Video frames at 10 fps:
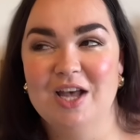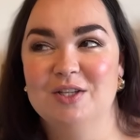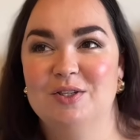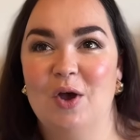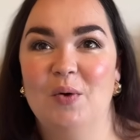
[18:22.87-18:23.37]

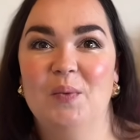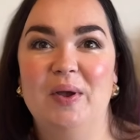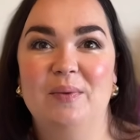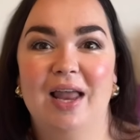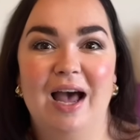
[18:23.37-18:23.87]
So
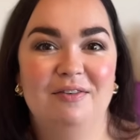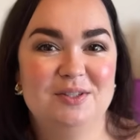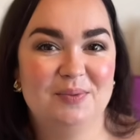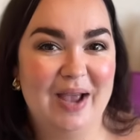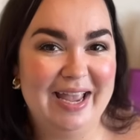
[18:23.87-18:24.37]
we will have
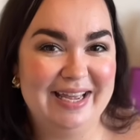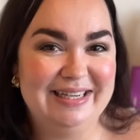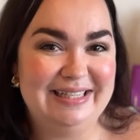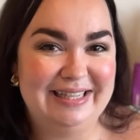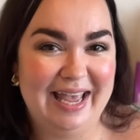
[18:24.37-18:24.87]
to wait
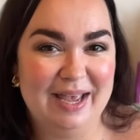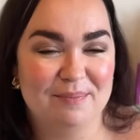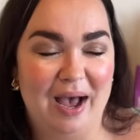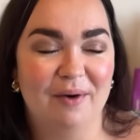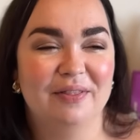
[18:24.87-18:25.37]
and see
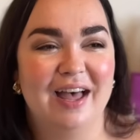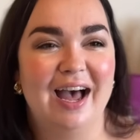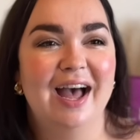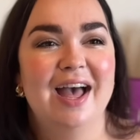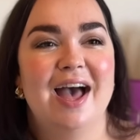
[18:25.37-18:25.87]
about
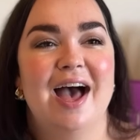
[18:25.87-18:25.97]
that,